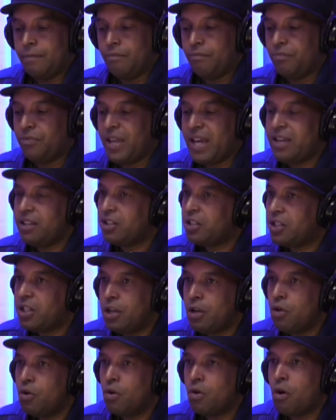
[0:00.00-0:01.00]
they
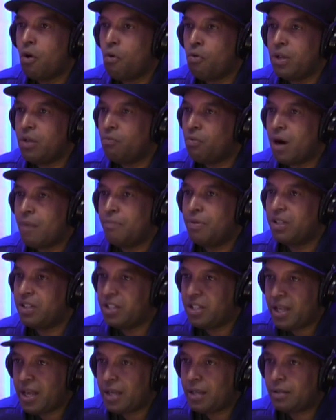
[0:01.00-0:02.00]
still only
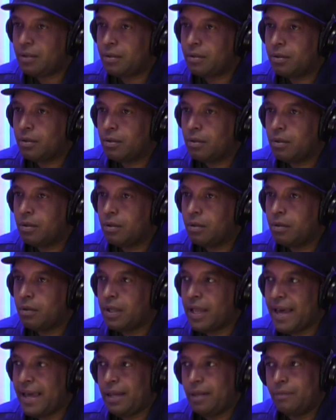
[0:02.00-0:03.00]
represent
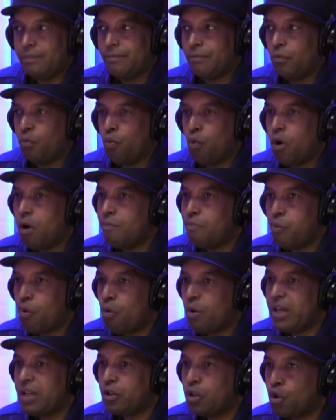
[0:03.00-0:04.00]
like
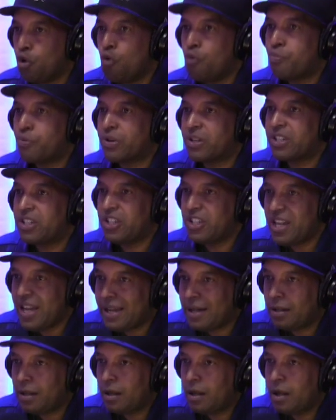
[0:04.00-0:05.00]
1.2
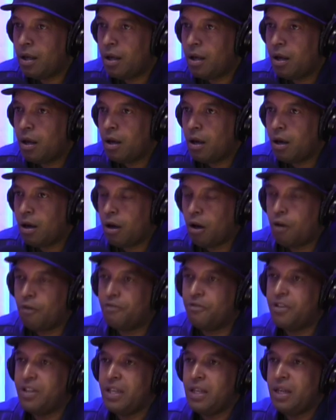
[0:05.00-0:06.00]
percent
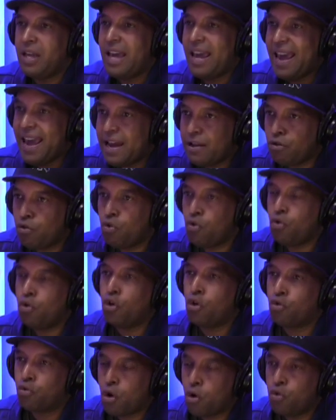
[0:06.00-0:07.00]
of the annual
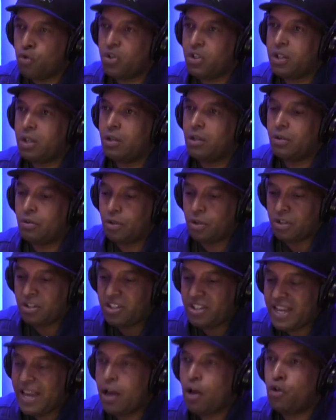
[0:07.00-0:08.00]
gross
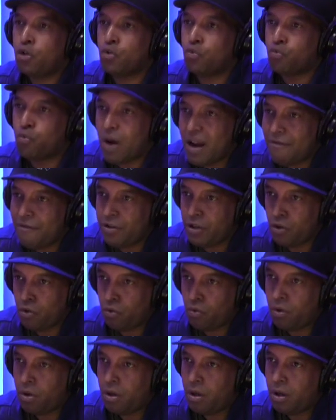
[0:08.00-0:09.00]
sales
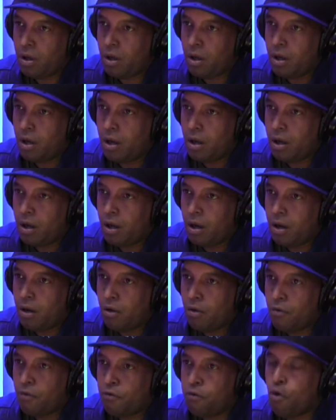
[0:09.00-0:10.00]
revenue
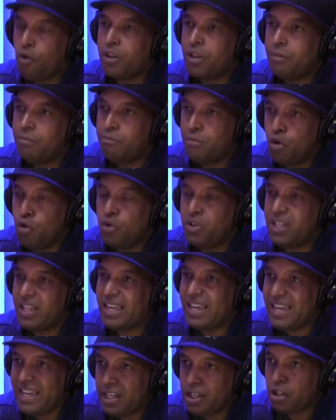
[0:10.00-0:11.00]
wow. for the music
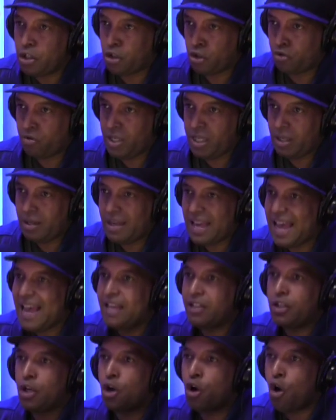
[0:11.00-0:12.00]
industry yeah.
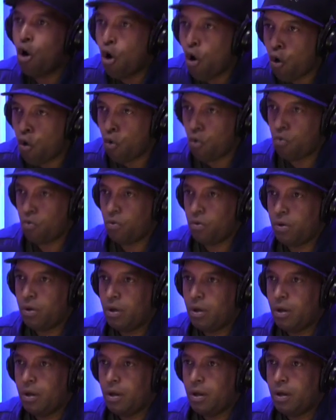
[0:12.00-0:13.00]
as a whole. Yeah.